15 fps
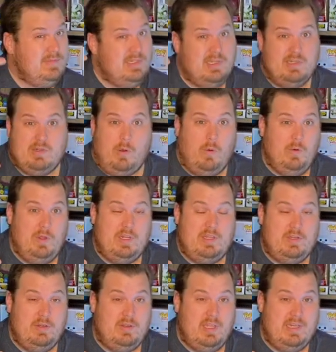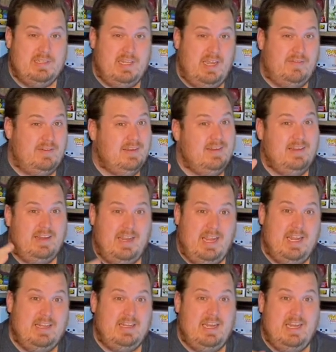There's only two things left.
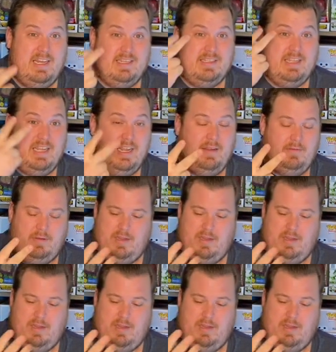It is the